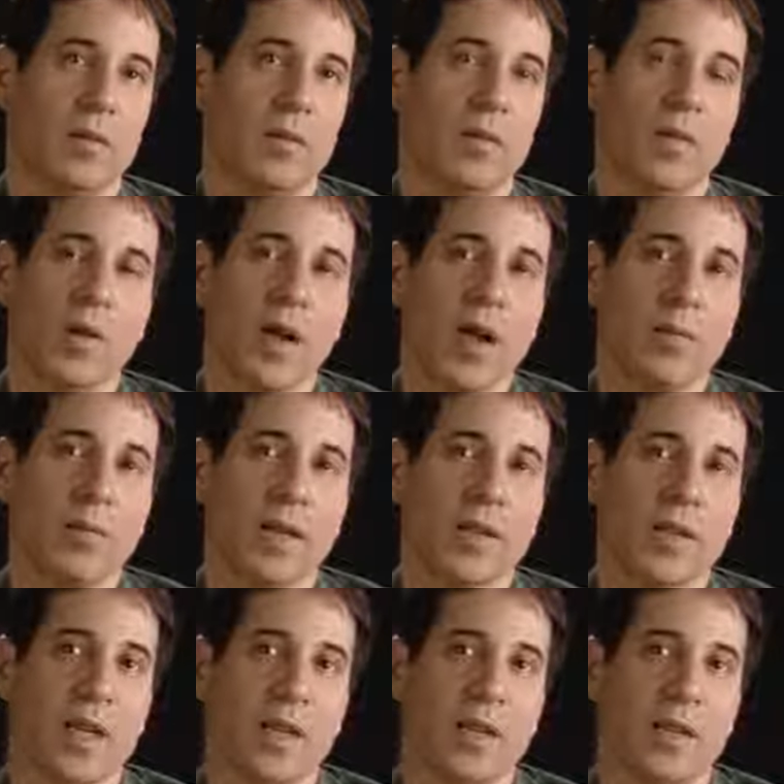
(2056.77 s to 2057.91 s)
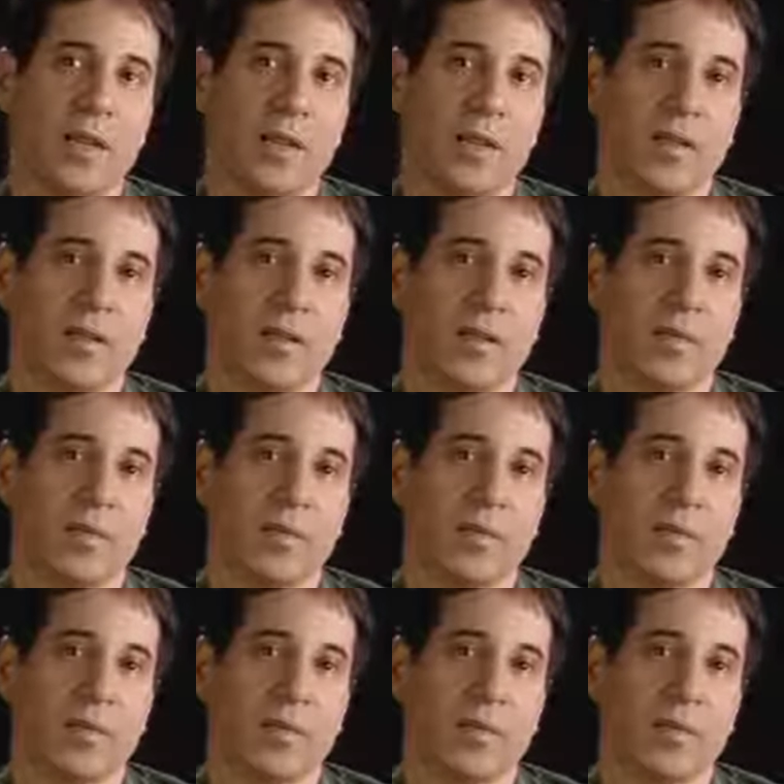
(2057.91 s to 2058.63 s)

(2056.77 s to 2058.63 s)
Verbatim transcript: more complex ideas